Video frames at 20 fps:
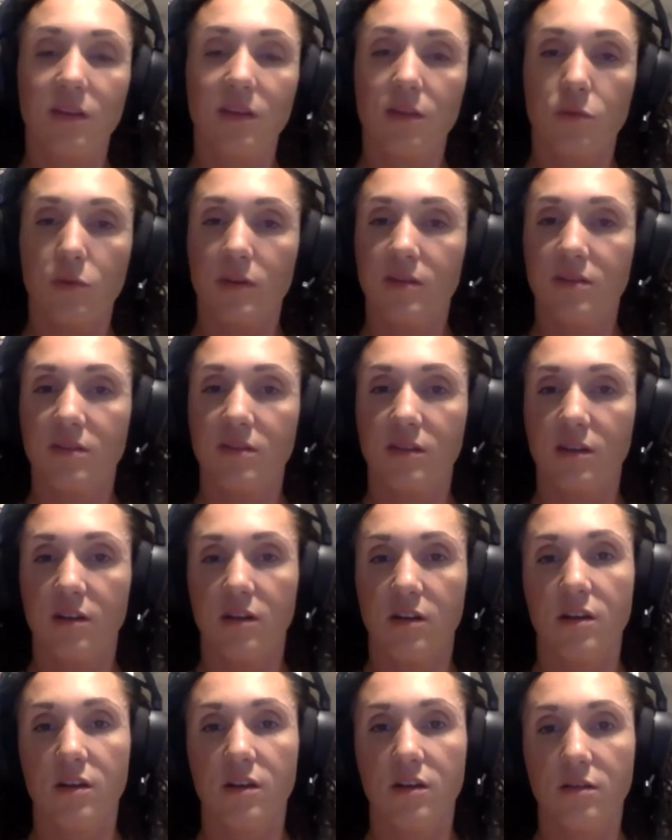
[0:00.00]
the ones that
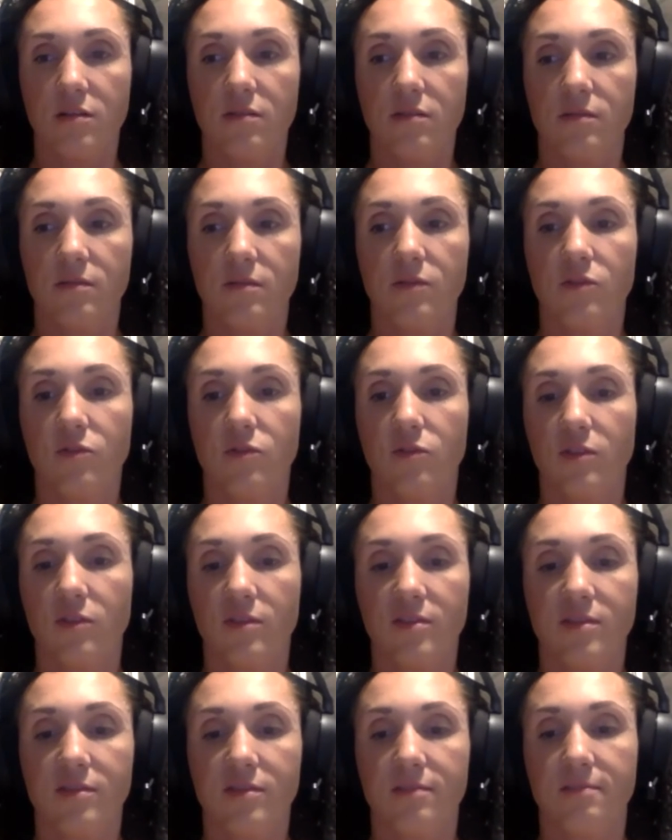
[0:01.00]
are
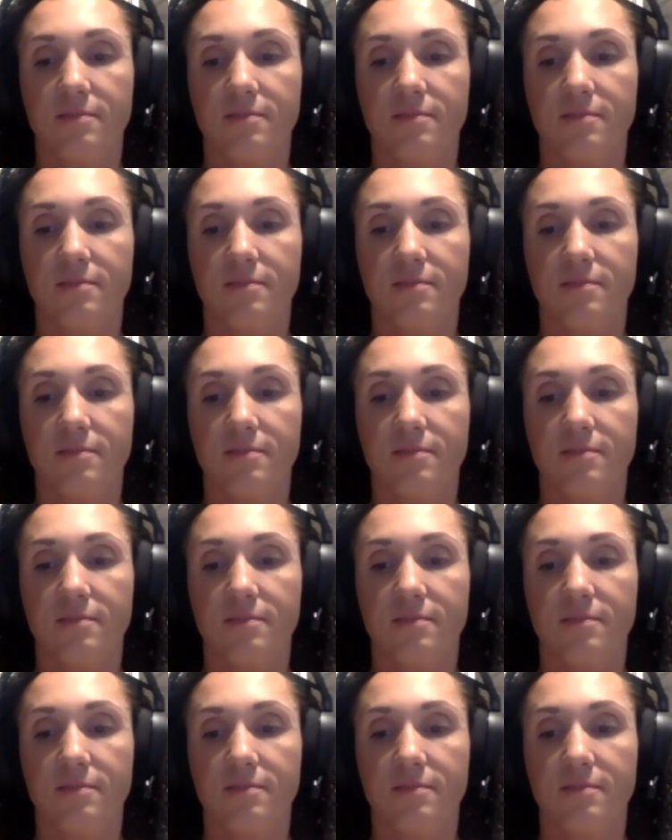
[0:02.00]
just